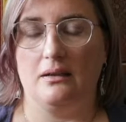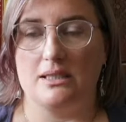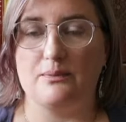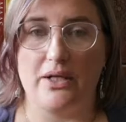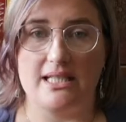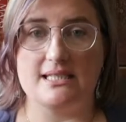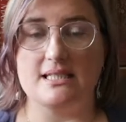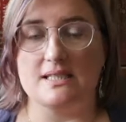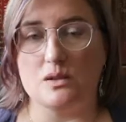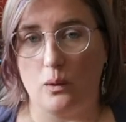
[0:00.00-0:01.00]
spreads the
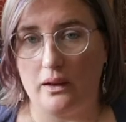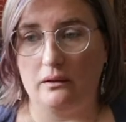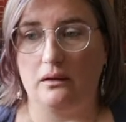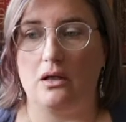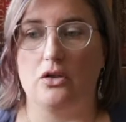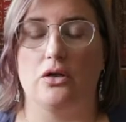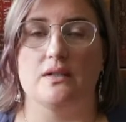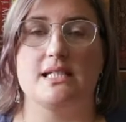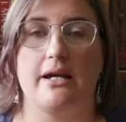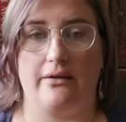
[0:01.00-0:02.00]
soil
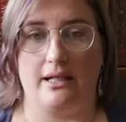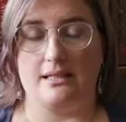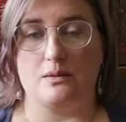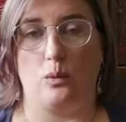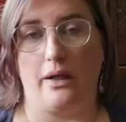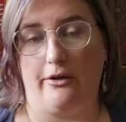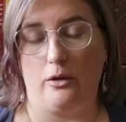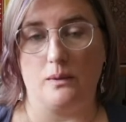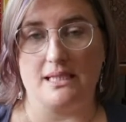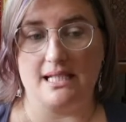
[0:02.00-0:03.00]
across areas where
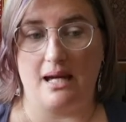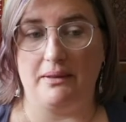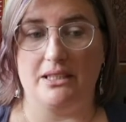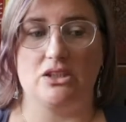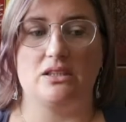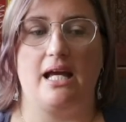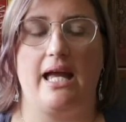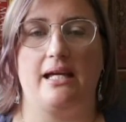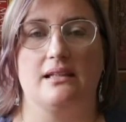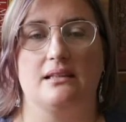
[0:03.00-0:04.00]
it was damaged
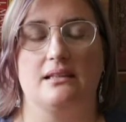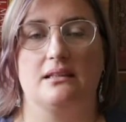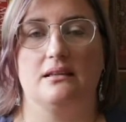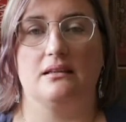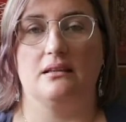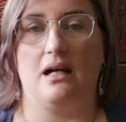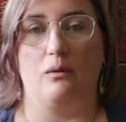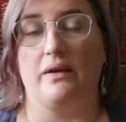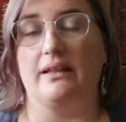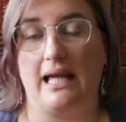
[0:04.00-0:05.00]
and
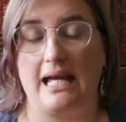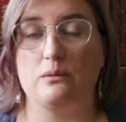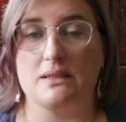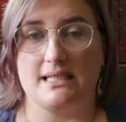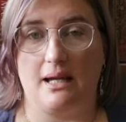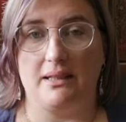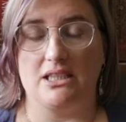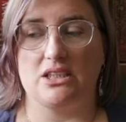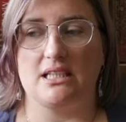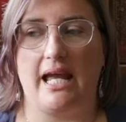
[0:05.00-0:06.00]
where the land was
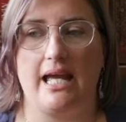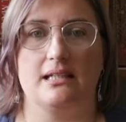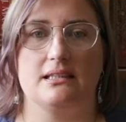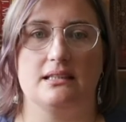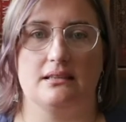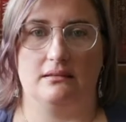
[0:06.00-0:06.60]
damaged, and